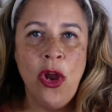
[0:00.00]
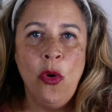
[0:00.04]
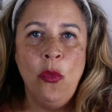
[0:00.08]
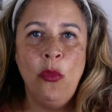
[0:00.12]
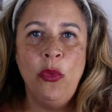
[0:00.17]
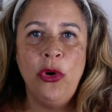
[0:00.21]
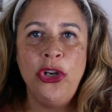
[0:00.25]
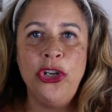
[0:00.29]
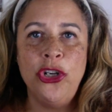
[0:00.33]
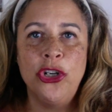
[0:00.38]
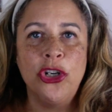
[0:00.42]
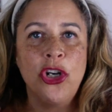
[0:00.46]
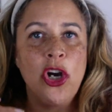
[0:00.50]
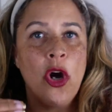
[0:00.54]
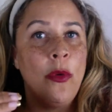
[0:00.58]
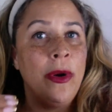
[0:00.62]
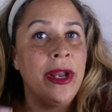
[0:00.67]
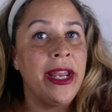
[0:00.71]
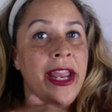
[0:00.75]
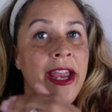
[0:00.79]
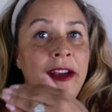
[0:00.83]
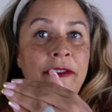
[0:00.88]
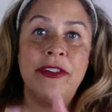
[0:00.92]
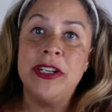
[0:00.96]
where you're
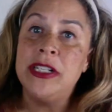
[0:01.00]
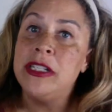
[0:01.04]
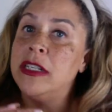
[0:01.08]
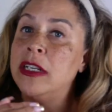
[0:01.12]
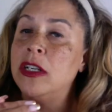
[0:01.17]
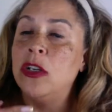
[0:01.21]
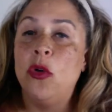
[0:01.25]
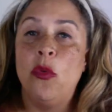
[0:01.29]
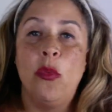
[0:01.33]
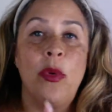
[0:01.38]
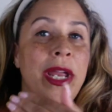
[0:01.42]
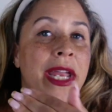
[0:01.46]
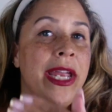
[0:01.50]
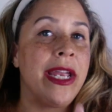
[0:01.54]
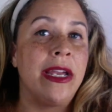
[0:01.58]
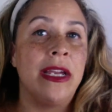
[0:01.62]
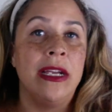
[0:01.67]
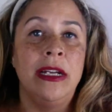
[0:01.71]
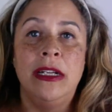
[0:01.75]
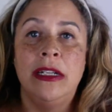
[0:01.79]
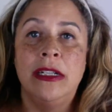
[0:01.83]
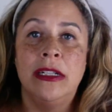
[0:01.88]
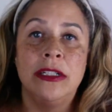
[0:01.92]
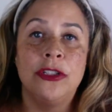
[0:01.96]
going every single
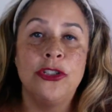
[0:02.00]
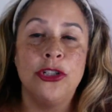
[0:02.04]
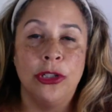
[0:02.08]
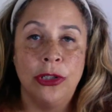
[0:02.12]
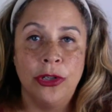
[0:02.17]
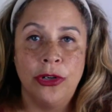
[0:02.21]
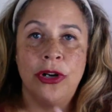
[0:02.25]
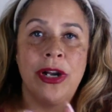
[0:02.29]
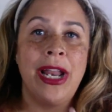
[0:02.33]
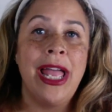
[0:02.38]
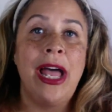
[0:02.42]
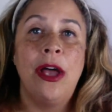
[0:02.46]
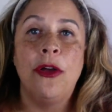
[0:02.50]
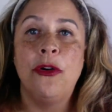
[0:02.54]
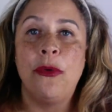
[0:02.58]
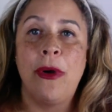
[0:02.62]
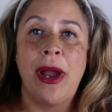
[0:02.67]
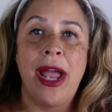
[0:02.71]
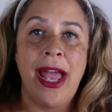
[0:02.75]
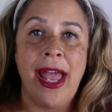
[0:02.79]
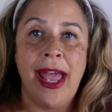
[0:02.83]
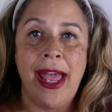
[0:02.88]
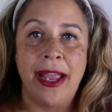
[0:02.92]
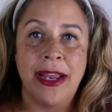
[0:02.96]
week to learn how to
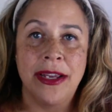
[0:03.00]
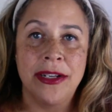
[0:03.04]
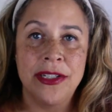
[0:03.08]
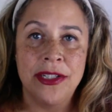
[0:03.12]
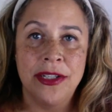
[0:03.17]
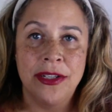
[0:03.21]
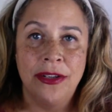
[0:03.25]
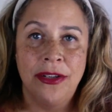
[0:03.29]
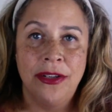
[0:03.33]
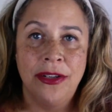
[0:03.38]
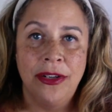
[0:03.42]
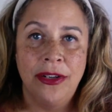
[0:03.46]
act.